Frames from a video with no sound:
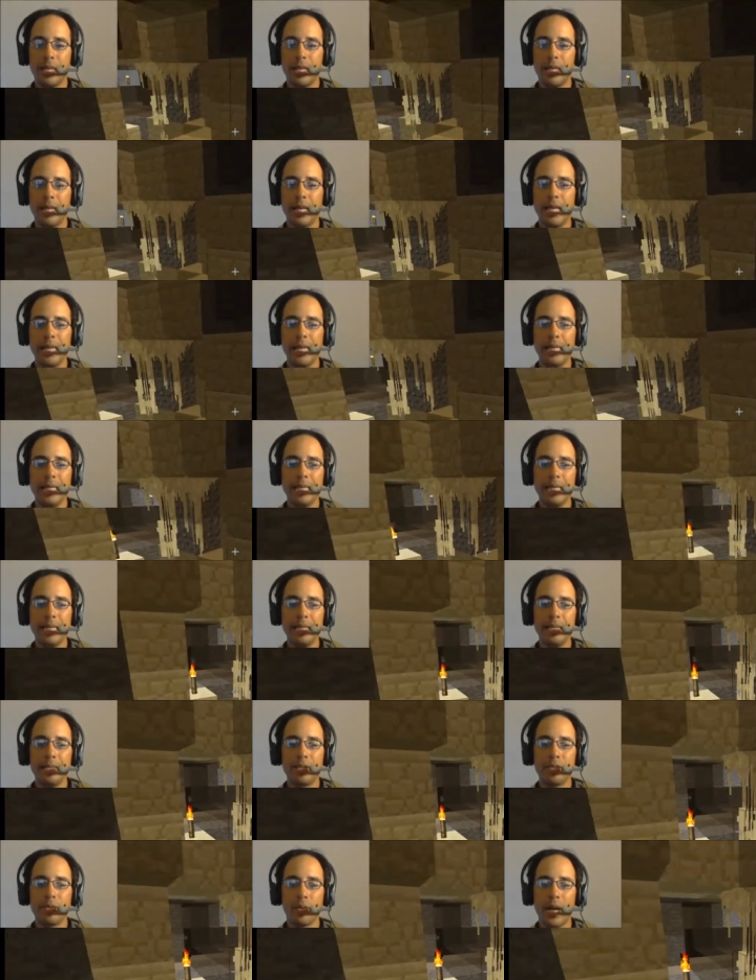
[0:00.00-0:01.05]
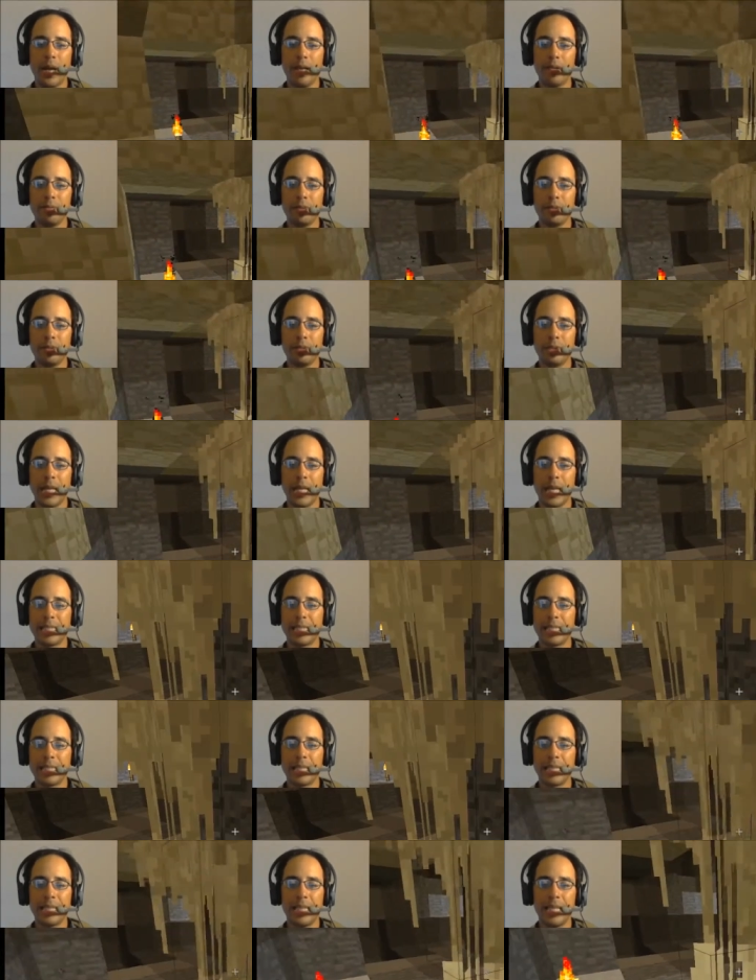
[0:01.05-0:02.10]
Okay, and I need gravel
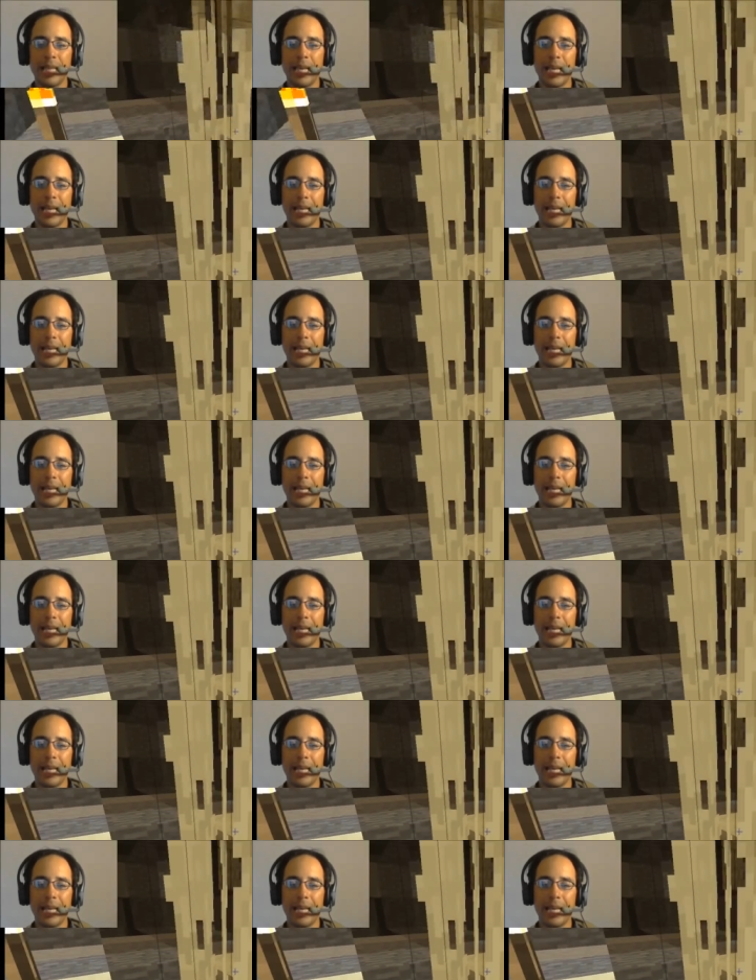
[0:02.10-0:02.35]
and